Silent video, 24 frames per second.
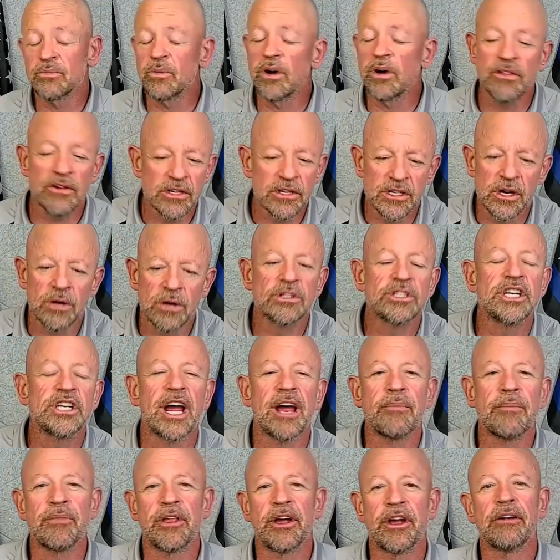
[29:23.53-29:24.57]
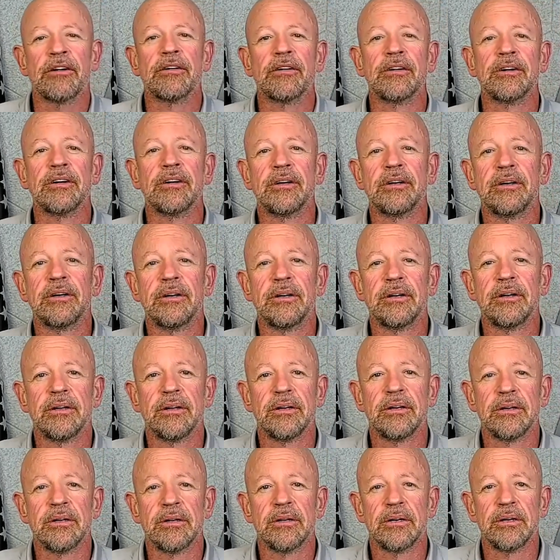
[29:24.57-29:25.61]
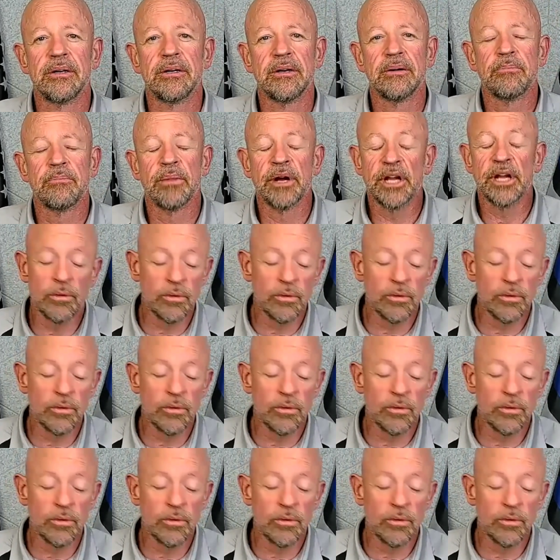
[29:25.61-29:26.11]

Well, there's no shame there. But